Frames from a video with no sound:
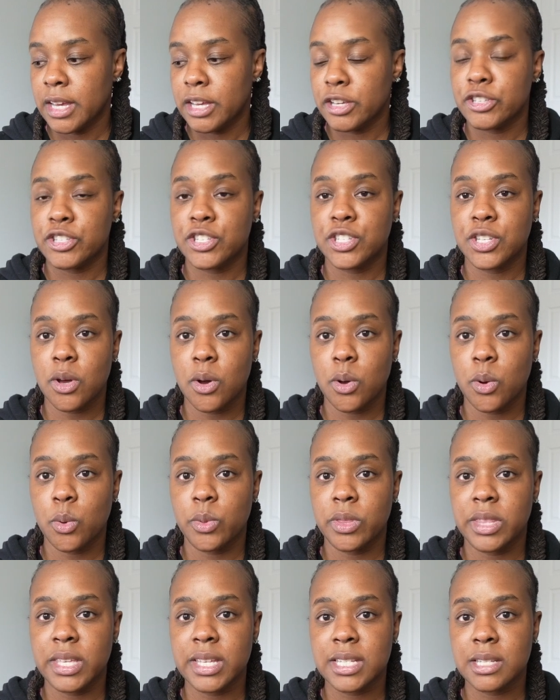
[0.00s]

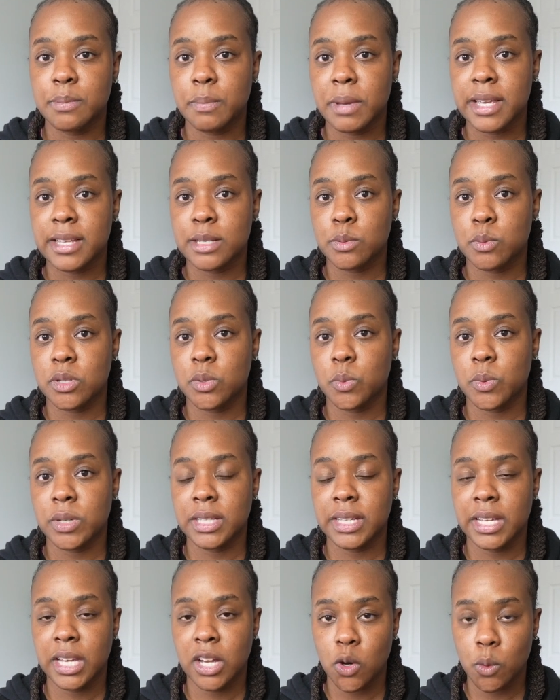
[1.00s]
So this space was
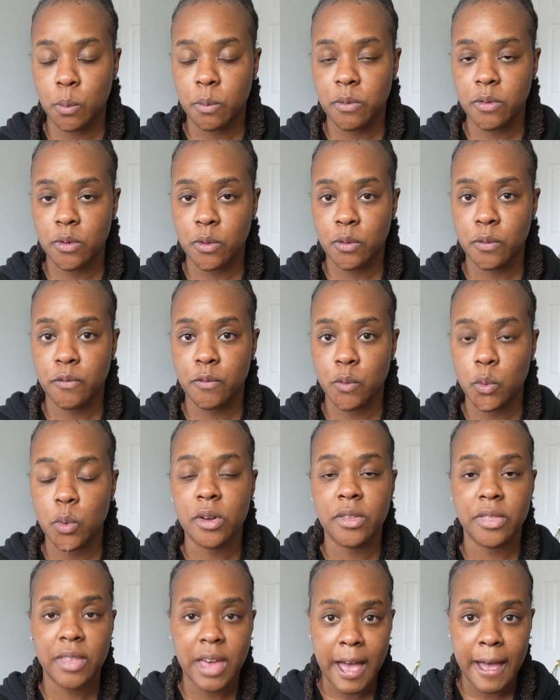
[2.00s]
really helpful for
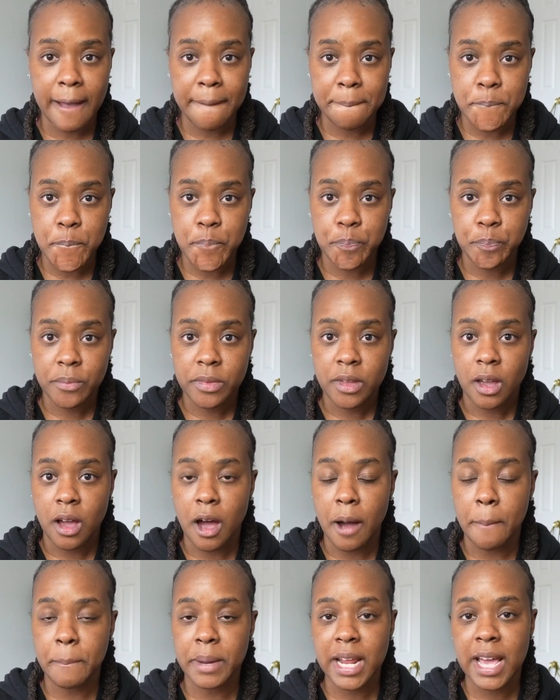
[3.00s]
that.
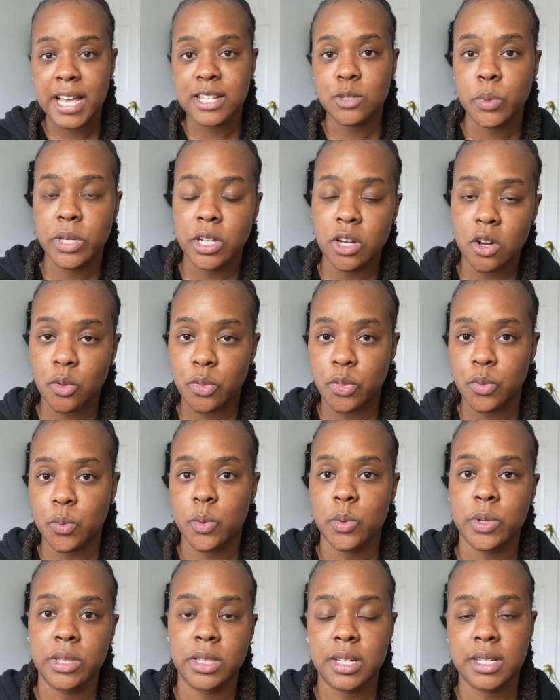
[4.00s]
But as we go
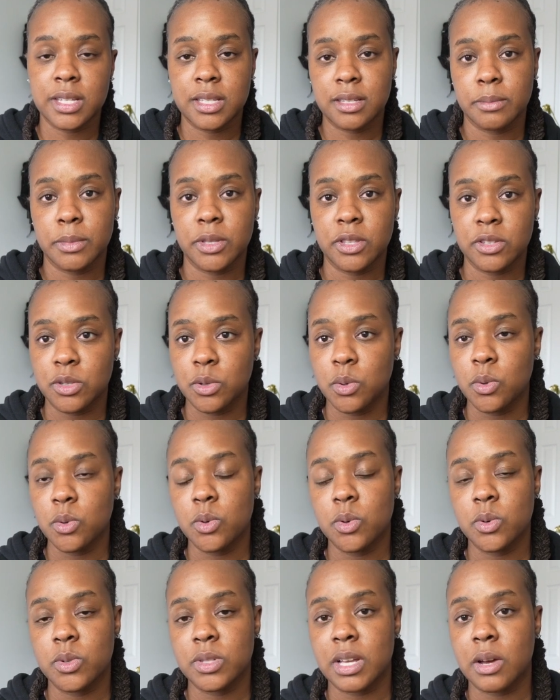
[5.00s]
through and look at some of the
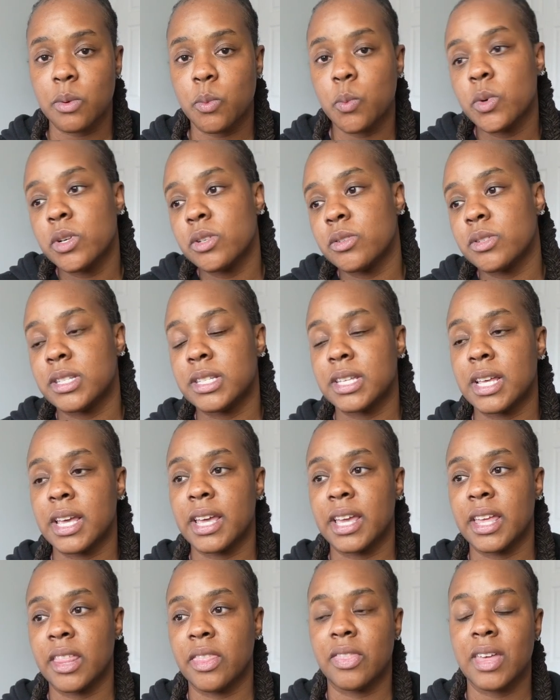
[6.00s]
tools, I will
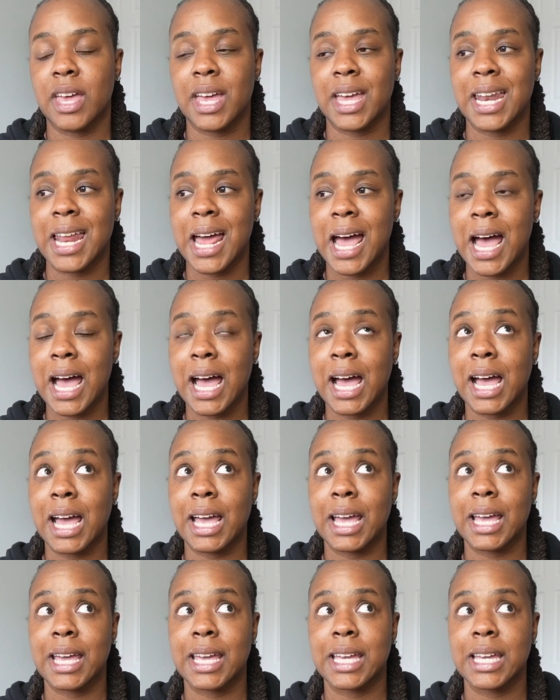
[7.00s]
say that
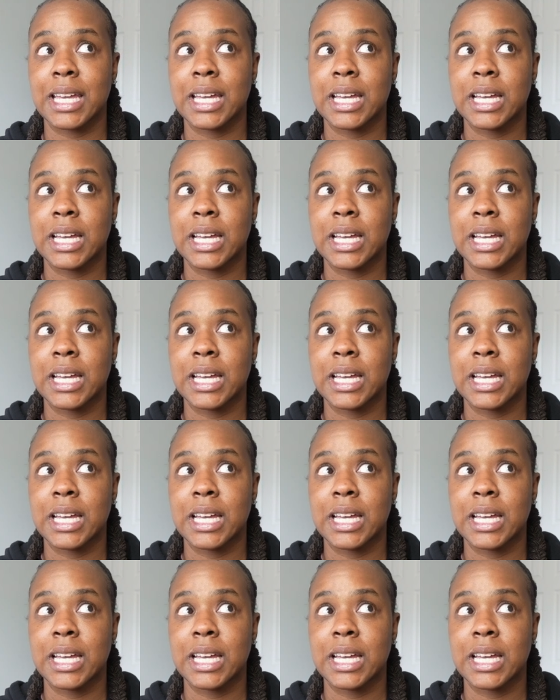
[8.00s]
I